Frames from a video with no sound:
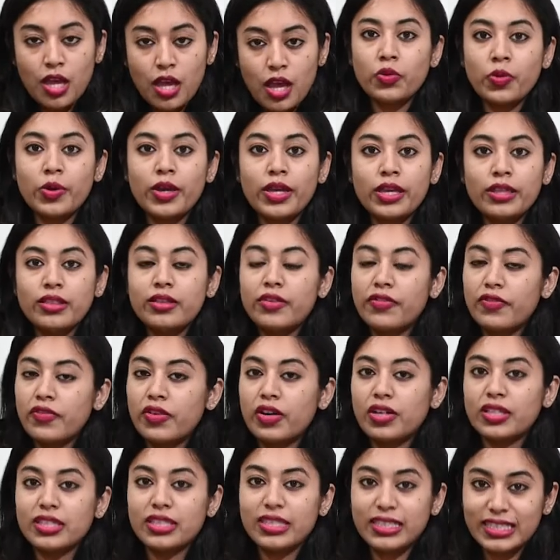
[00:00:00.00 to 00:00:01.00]
Knowing the
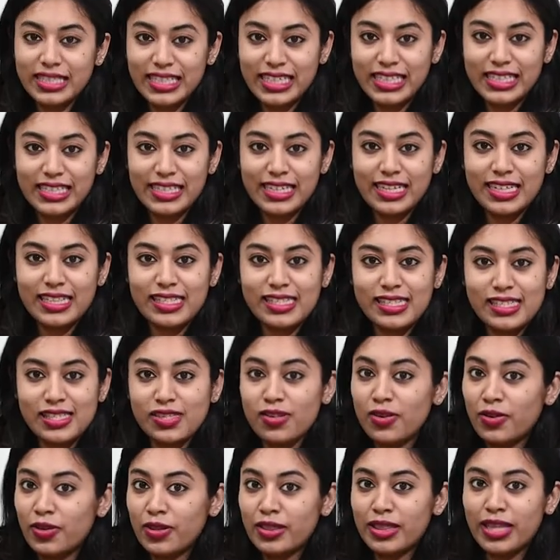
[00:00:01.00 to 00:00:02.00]
further details,
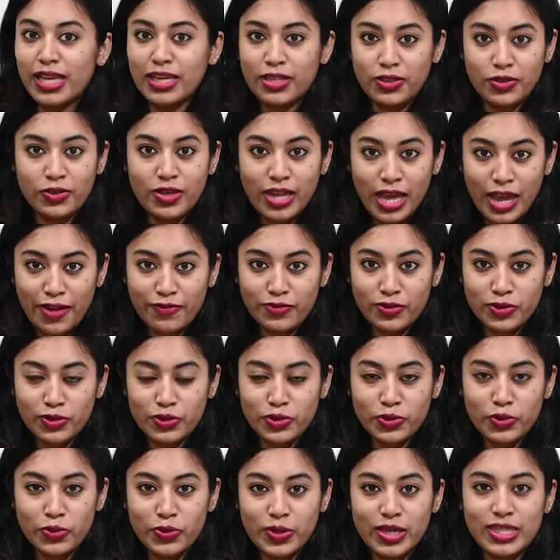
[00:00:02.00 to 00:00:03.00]
all that you'll have to
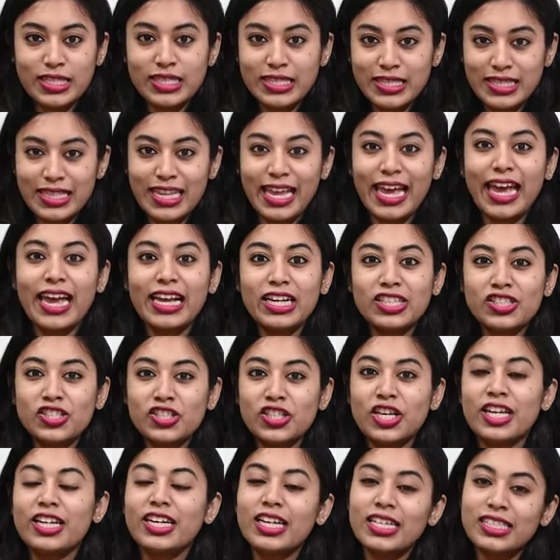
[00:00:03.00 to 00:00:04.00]
do is like,
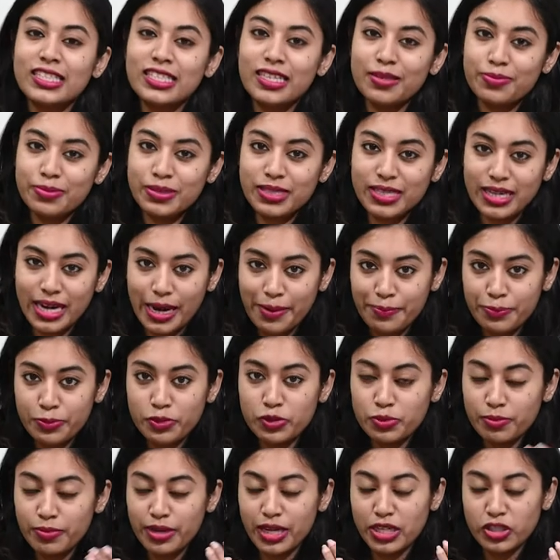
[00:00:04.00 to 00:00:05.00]
share and subscribe
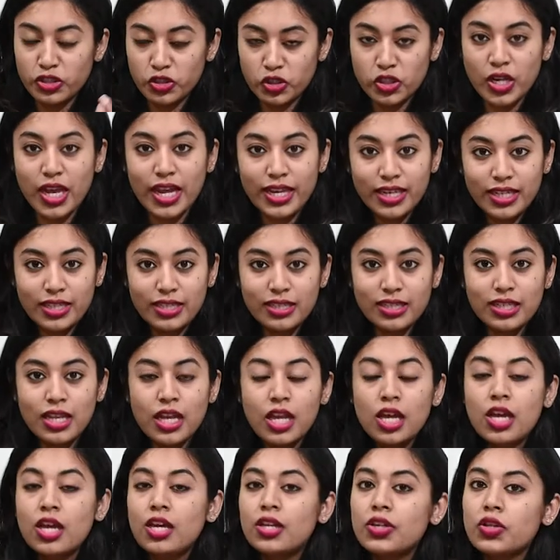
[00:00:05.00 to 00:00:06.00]
to my channel.
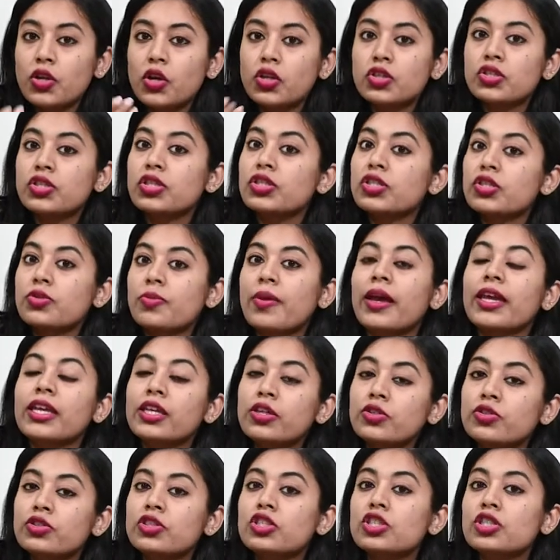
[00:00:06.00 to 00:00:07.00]
Not just my
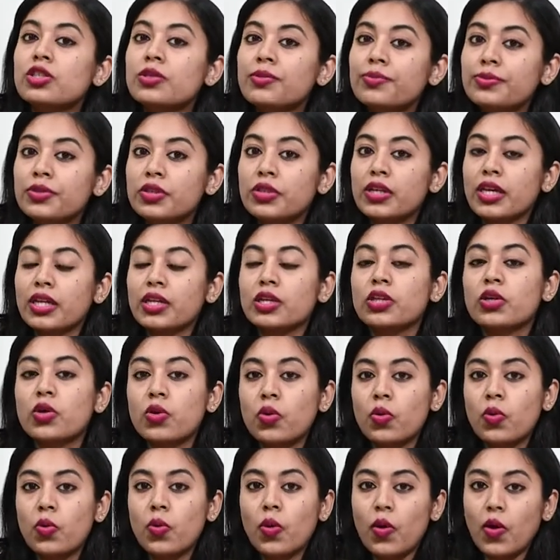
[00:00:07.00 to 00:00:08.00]
YouTube, you can
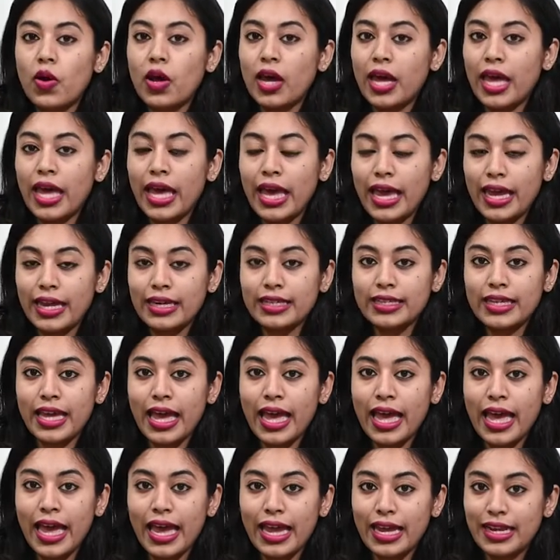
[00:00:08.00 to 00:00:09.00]
go ahead
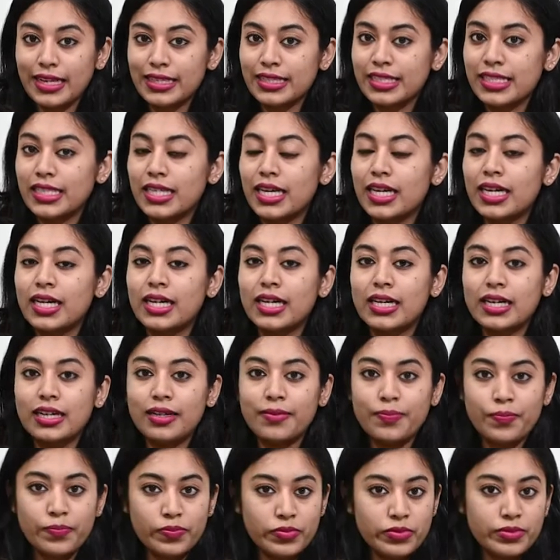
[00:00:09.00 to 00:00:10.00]
and
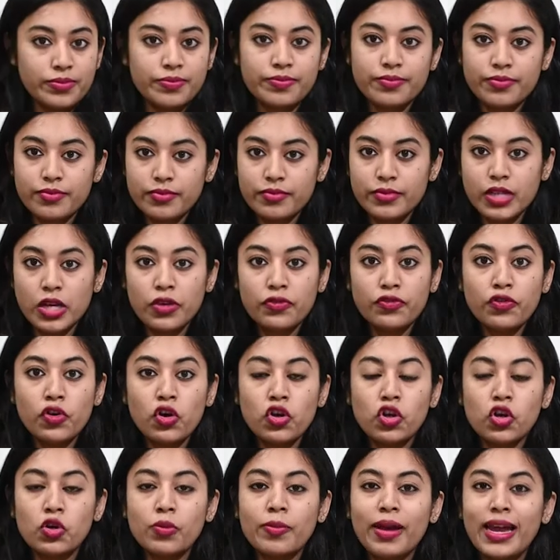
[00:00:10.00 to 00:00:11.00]
uh,
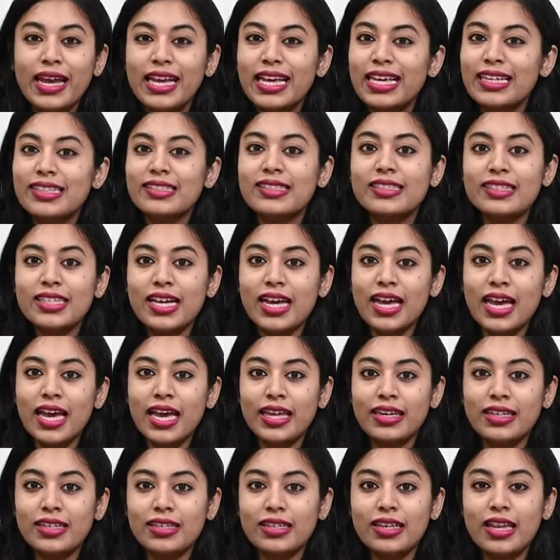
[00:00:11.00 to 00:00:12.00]
follow my Insta
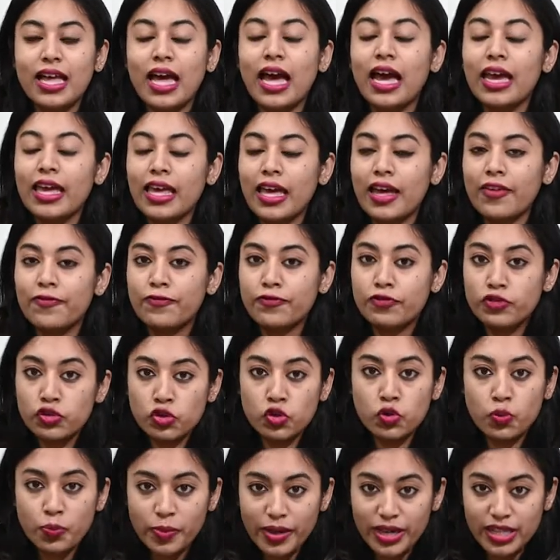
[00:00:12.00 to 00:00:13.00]
handle. I have
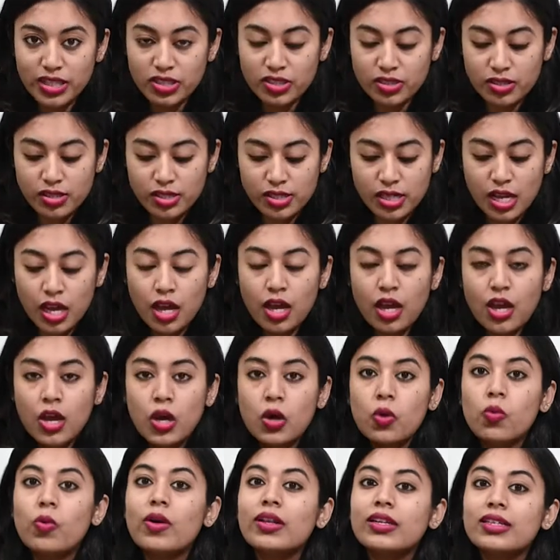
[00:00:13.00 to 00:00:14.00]
two pages.
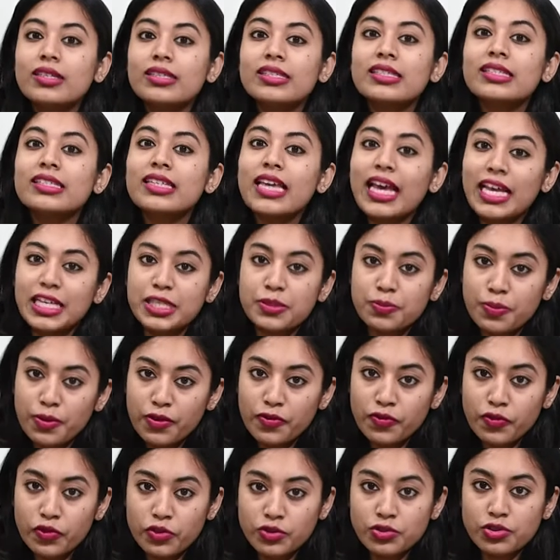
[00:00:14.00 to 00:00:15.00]
One is
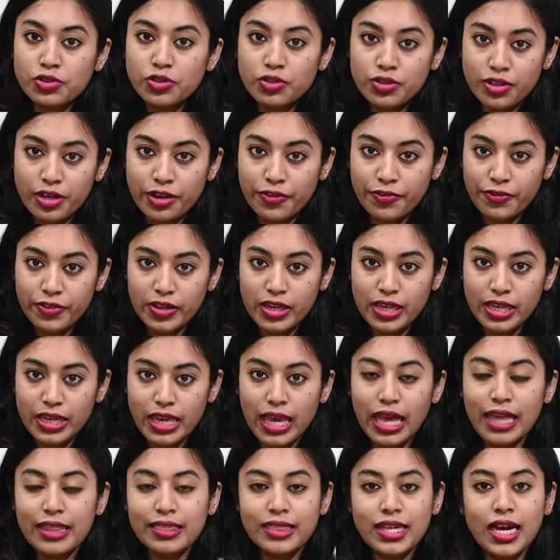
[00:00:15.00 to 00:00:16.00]
Casper Photography
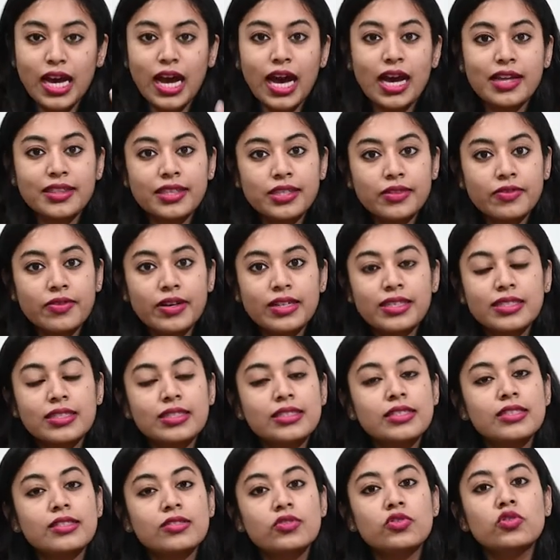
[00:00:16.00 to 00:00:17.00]
and the other one
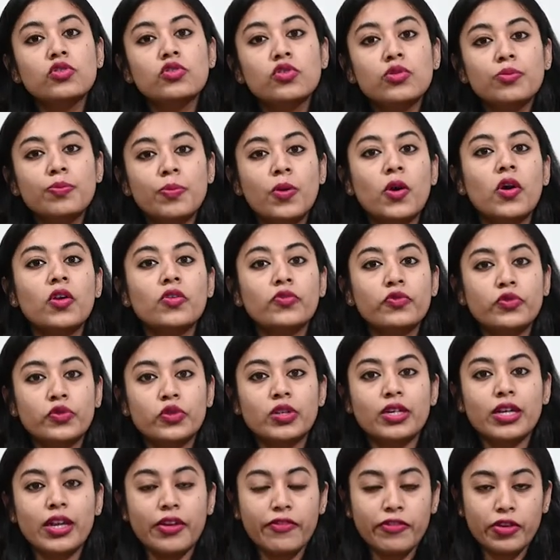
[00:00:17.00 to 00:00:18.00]
is Newborn
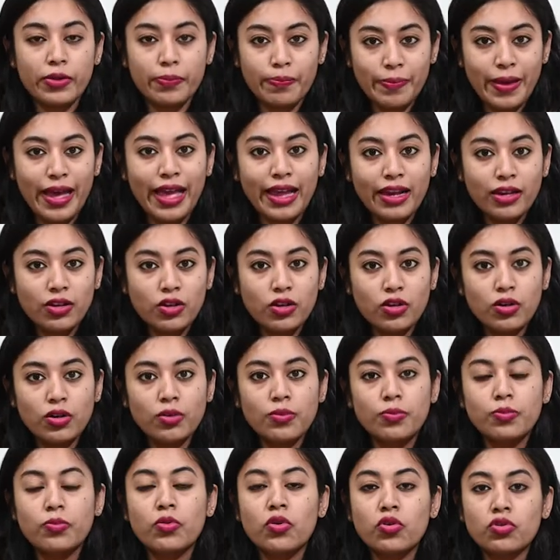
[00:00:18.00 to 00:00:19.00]
Photography
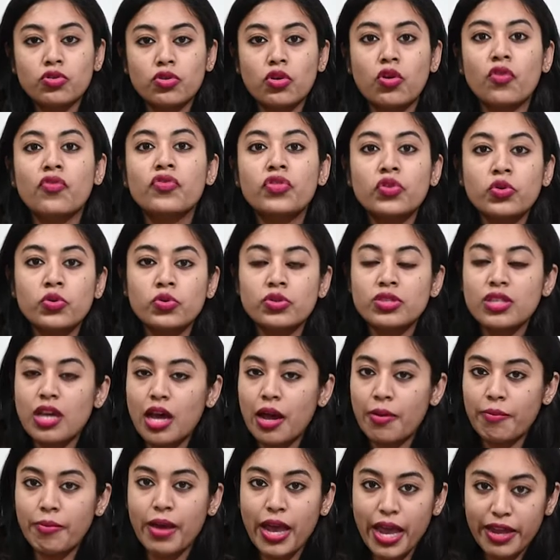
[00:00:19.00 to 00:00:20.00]
Bangalore. Both of those
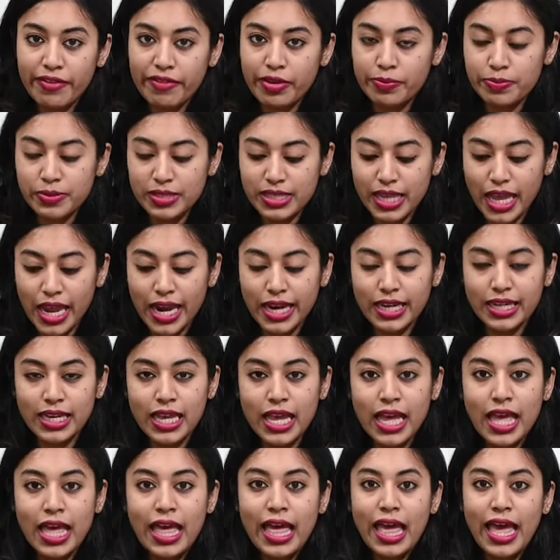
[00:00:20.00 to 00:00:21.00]
are my website
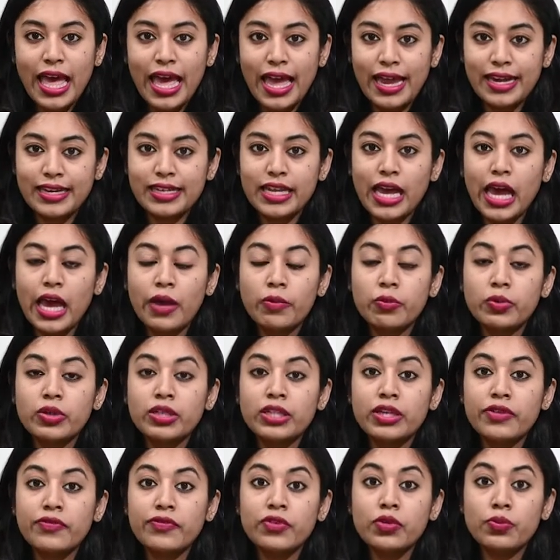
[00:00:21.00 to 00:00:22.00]
and I
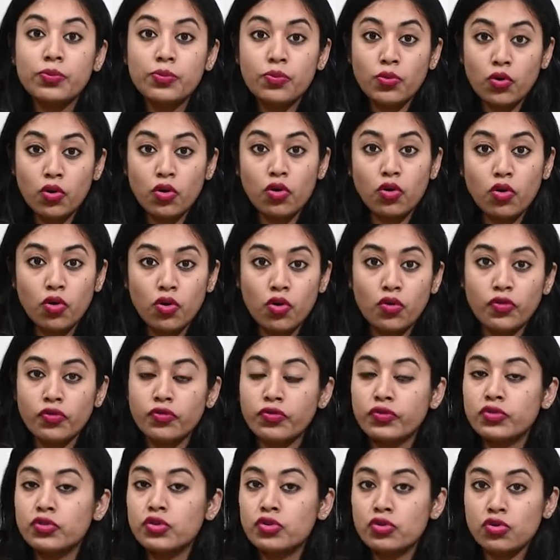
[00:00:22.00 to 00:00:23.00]
would give you more of
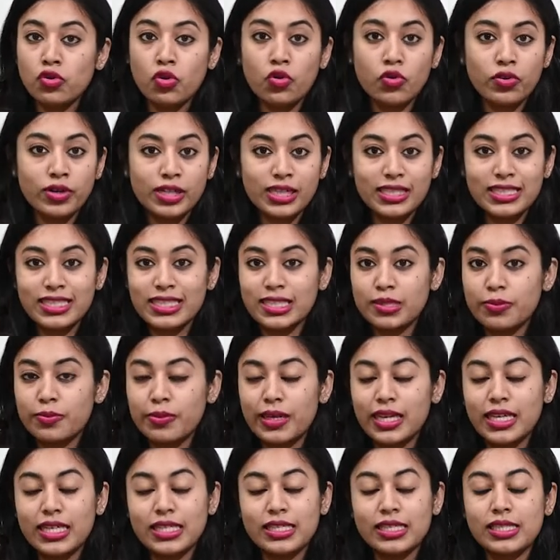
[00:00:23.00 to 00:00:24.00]
tutorials
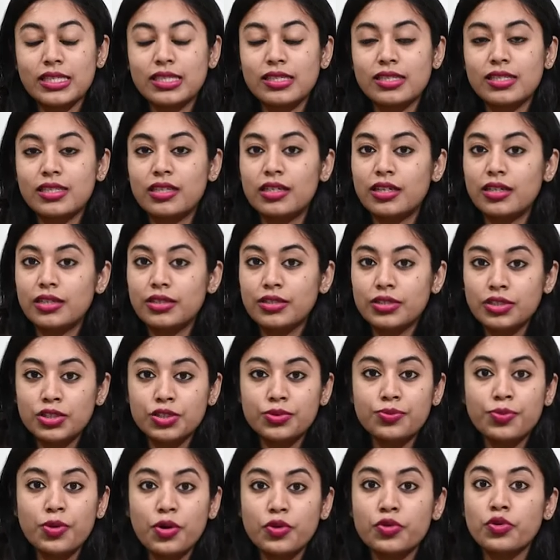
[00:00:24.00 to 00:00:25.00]
based uh,
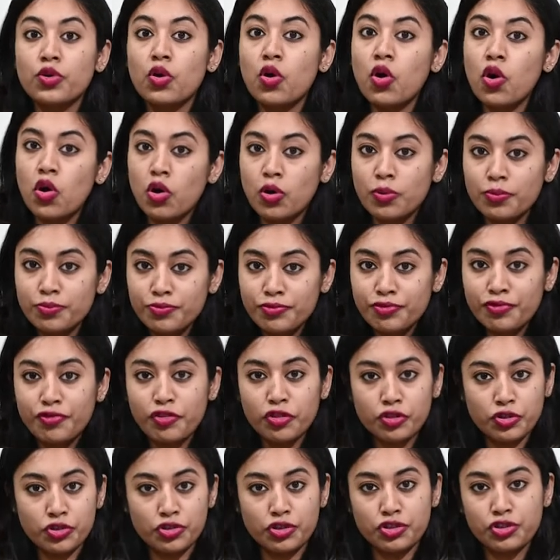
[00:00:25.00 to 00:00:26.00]
newborn home
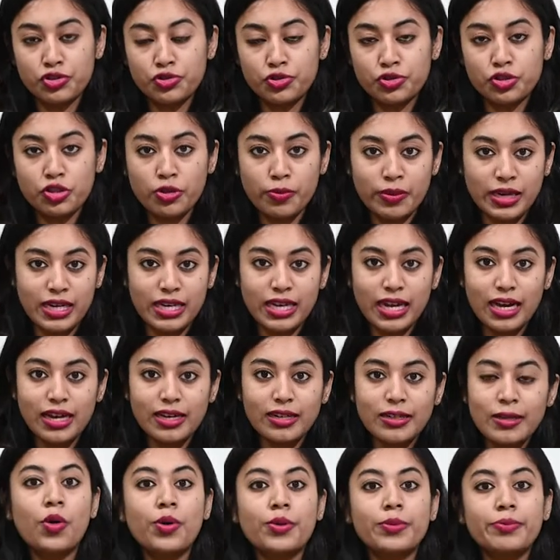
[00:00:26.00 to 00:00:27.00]
photo shoot to be
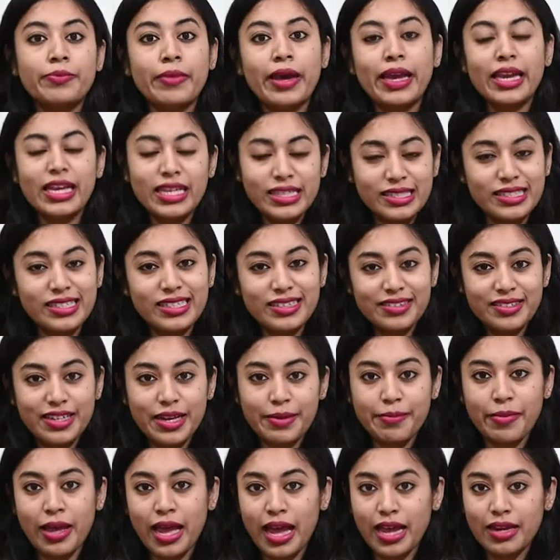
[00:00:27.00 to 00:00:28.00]
done on my
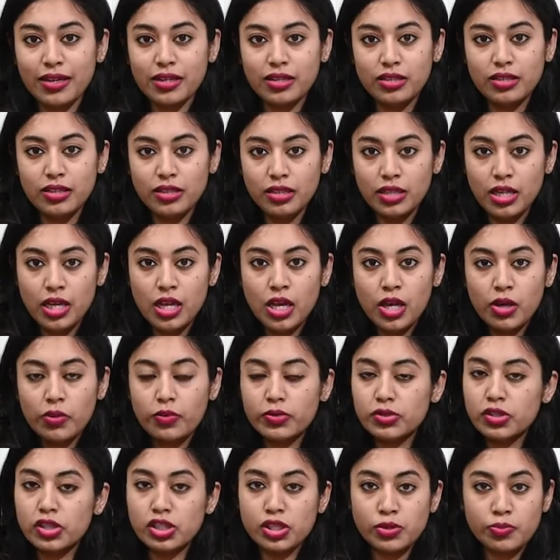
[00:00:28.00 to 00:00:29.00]
Instagram handle
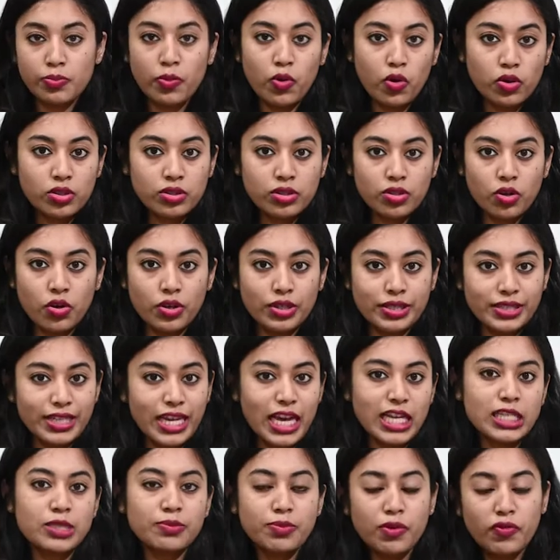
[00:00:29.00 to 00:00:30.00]
which is both on
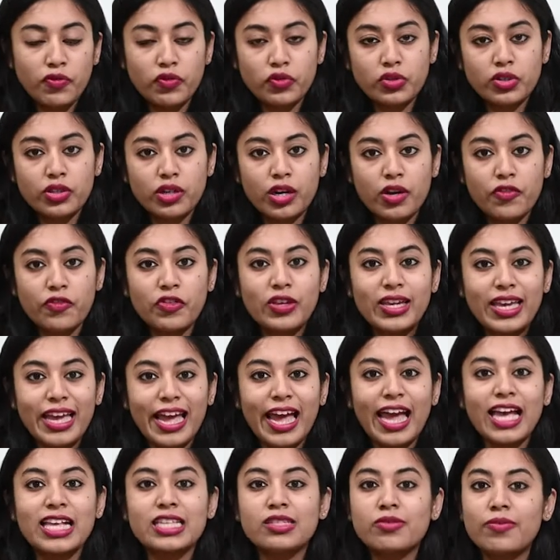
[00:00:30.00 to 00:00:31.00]
Casper Photography
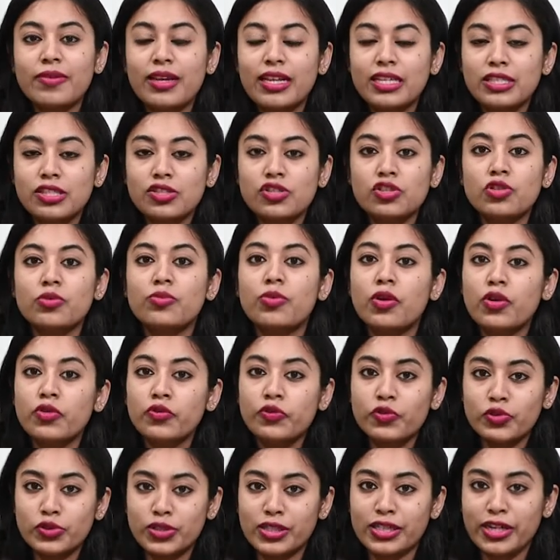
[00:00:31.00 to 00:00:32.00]
as well as Newborn
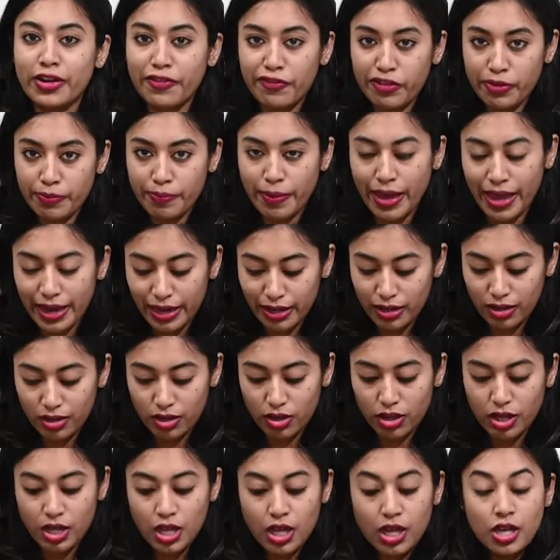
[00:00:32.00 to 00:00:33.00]
Photography
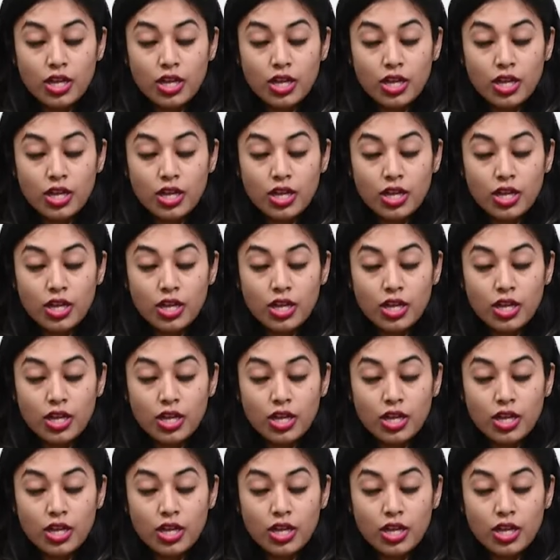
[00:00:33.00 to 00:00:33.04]
Bangalore.